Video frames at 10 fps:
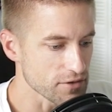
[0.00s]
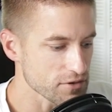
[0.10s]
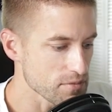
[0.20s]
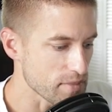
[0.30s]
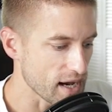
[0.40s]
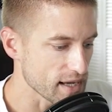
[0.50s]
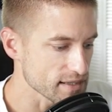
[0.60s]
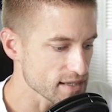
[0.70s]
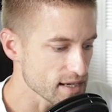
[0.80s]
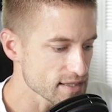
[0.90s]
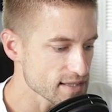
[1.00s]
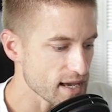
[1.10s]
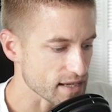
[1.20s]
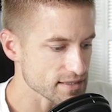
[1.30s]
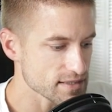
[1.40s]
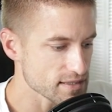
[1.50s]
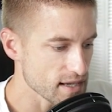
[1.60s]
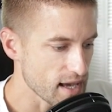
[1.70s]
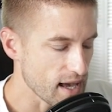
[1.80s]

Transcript: of combined texts.